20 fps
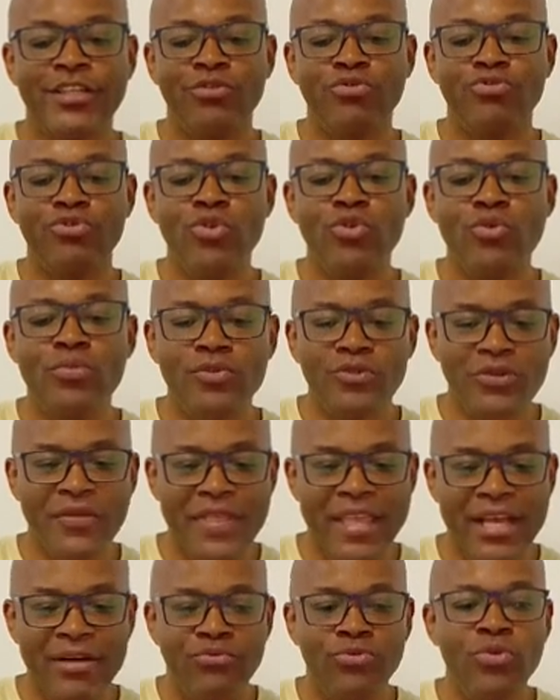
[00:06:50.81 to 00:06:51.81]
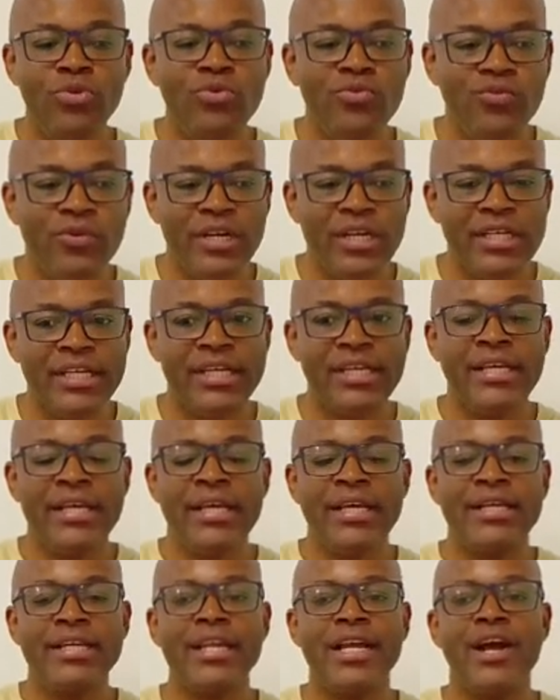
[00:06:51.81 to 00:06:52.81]
room where
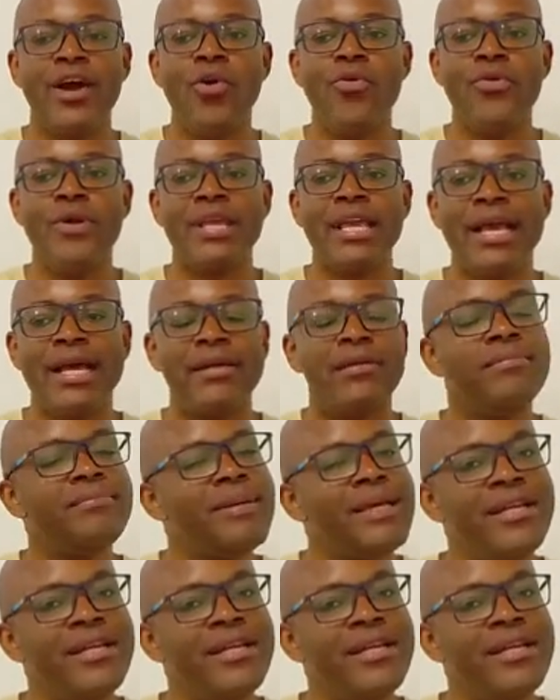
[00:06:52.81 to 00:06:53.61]
they already had,